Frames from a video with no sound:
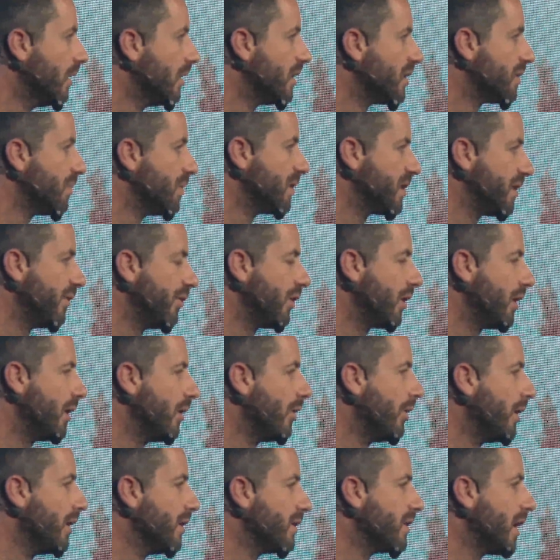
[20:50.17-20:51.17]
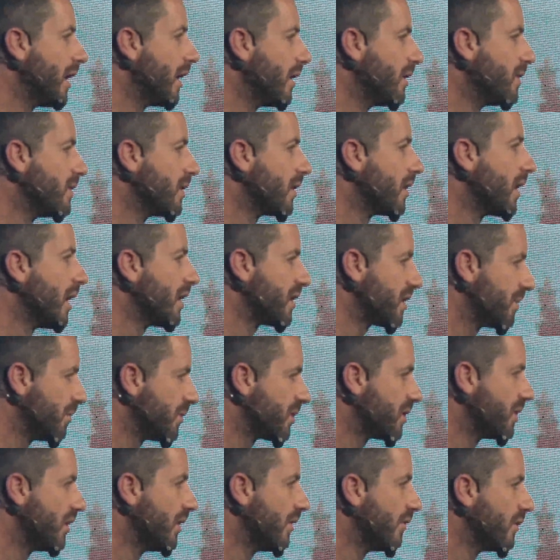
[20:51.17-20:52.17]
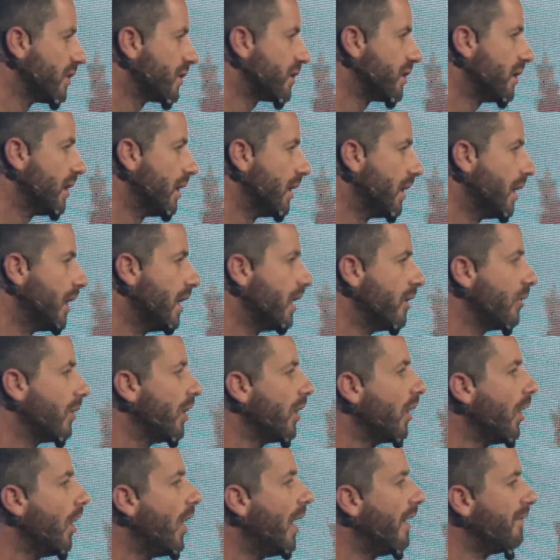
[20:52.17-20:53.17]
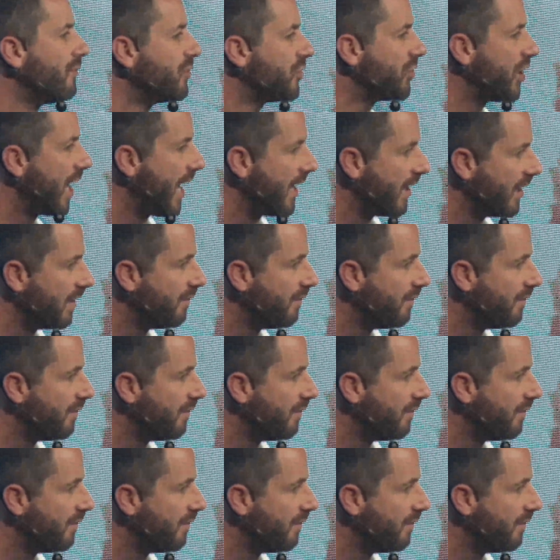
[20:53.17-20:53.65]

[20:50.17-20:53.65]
specifically orientated to customer service in either a live chat